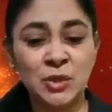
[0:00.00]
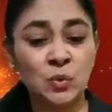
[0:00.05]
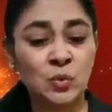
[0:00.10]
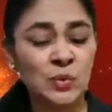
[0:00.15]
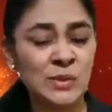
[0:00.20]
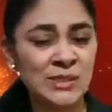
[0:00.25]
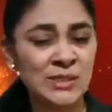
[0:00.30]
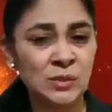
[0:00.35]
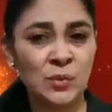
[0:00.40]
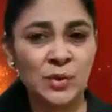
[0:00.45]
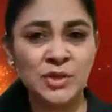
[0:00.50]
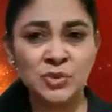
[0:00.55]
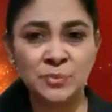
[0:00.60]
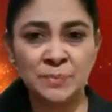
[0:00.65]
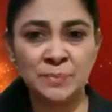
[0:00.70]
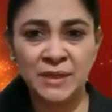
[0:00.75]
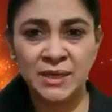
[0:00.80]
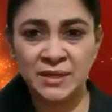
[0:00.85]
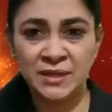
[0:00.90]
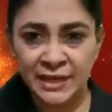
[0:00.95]
who is going to
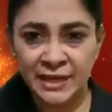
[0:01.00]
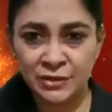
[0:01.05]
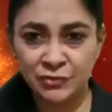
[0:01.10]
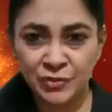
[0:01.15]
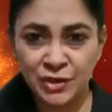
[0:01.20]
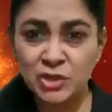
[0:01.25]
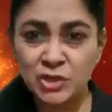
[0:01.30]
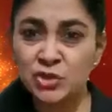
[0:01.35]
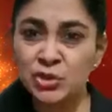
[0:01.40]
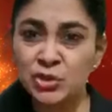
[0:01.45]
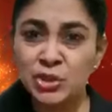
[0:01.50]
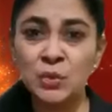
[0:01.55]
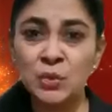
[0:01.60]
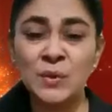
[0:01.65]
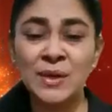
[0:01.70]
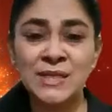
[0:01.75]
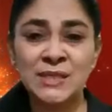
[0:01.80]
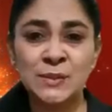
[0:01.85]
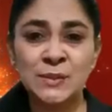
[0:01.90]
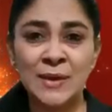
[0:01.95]
be a great friend to you
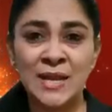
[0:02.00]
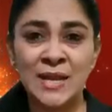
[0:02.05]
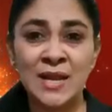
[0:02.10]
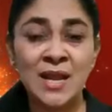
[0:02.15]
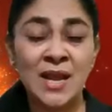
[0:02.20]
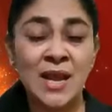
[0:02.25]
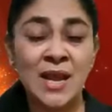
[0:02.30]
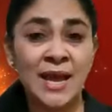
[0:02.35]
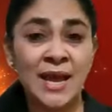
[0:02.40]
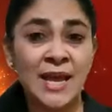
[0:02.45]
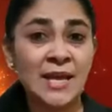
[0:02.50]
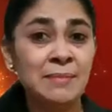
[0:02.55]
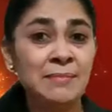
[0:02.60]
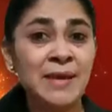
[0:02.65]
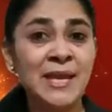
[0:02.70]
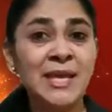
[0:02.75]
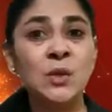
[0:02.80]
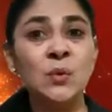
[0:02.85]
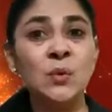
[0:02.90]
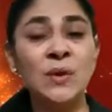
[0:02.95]
as well and
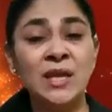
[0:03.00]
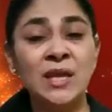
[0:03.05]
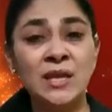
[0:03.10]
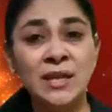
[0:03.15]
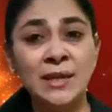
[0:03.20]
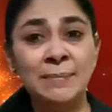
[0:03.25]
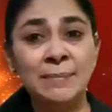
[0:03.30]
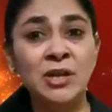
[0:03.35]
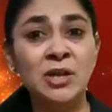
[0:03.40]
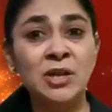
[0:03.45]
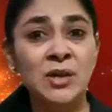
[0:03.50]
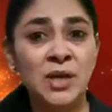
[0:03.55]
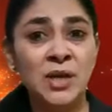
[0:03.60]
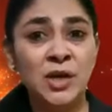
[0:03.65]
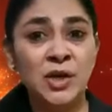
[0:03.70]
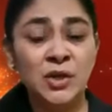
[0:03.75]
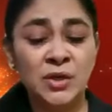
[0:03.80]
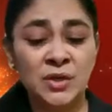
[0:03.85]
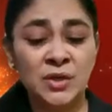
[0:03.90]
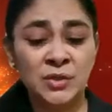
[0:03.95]
make you enable
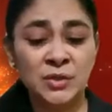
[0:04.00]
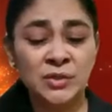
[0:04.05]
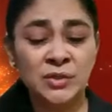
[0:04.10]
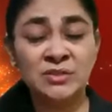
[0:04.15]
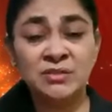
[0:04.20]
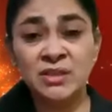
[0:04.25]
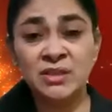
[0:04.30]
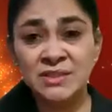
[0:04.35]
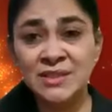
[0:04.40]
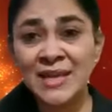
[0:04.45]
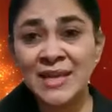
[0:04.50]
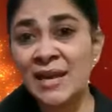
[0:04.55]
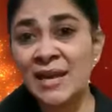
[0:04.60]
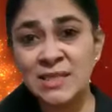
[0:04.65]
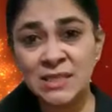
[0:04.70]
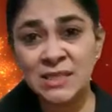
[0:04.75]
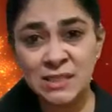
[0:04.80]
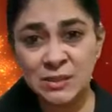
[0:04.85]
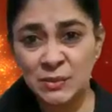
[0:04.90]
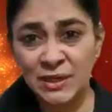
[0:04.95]
the
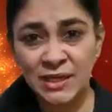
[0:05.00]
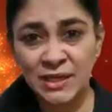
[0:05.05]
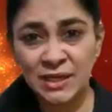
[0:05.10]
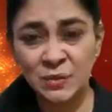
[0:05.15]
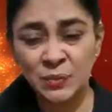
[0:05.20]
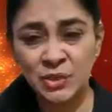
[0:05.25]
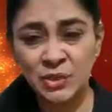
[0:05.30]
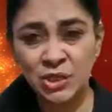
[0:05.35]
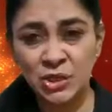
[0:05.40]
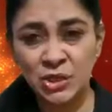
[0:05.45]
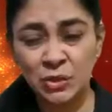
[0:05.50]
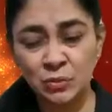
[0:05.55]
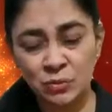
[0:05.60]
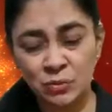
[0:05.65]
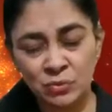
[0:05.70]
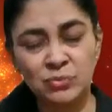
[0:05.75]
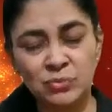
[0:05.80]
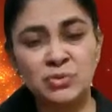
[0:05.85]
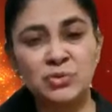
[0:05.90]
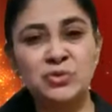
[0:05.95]
talents hidden within
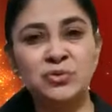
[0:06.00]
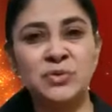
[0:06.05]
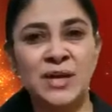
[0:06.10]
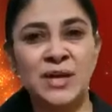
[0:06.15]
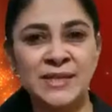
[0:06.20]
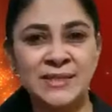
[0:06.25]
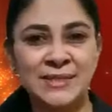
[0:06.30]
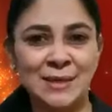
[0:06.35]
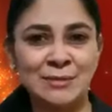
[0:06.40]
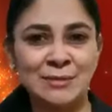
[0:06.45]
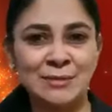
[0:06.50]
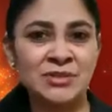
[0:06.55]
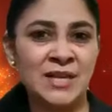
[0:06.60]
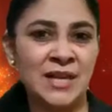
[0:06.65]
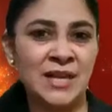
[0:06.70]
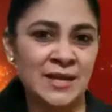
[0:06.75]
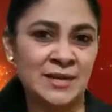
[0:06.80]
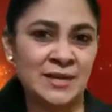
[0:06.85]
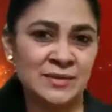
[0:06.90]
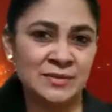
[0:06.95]
you to rise out
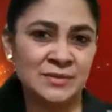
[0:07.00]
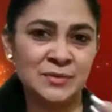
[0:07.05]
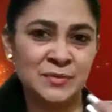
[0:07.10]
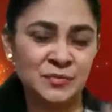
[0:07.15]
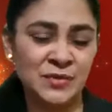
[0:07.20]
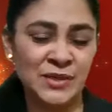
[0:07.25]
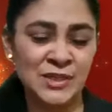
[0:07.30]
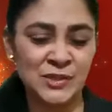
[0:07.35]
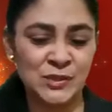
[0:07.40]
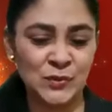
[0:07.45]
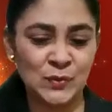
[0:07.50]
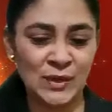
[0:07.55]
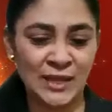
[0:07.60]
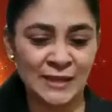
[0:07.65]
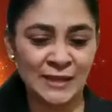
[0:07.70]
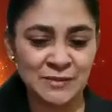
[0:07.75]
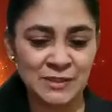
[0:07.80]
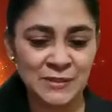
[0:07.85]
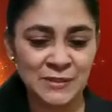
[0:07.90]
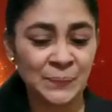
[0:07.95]
and face your
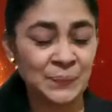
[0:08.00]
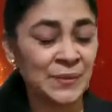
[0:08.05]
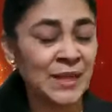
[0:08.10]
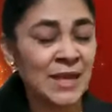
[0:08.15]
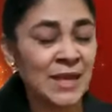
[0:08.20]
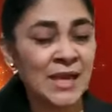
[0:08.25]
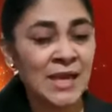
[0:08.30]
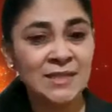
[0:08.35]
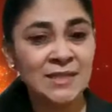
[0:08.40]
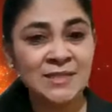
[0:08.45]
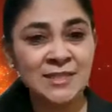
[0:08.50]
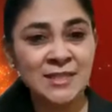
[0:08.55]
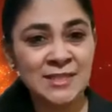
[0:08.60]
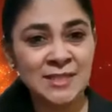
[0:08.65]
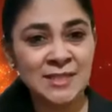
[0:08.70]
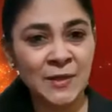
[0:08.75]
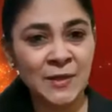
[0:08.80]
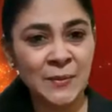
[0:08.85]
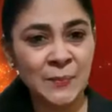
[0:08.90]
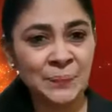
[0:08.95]
lives. Dear
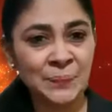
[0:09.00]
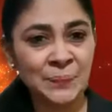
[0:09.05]
sir,